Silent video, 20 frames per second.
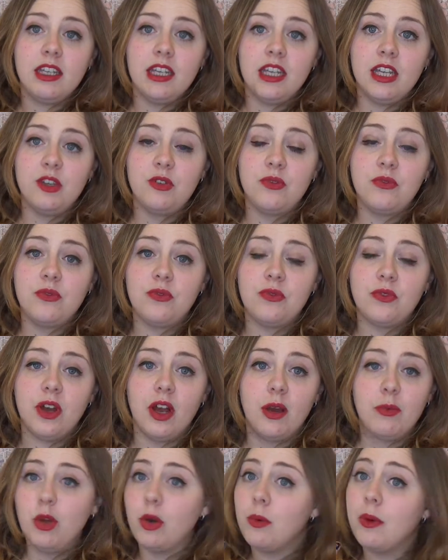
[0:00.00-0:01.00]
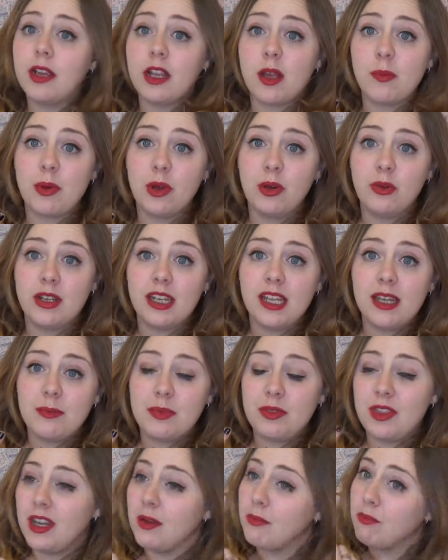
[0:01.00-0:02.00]
if I'm not wearing a bold
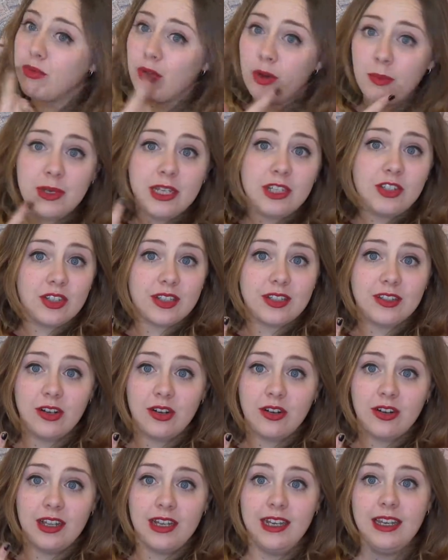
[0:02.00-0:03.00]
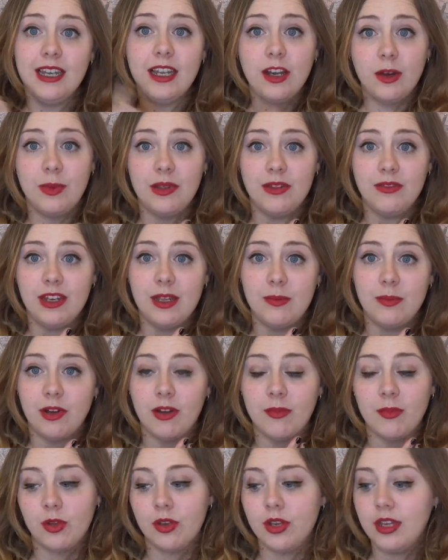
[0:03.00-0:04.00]
lip then I'm probably just got a little bit of lip
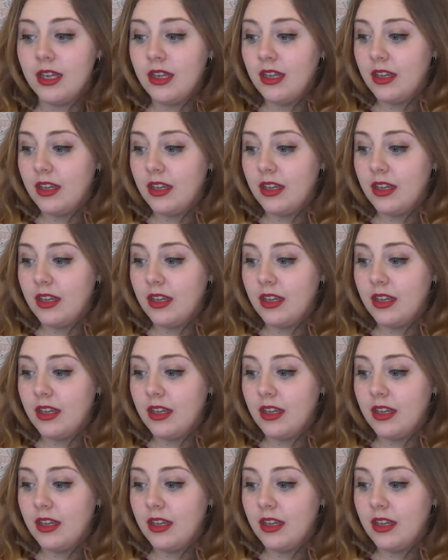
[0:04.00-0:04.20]
balm on,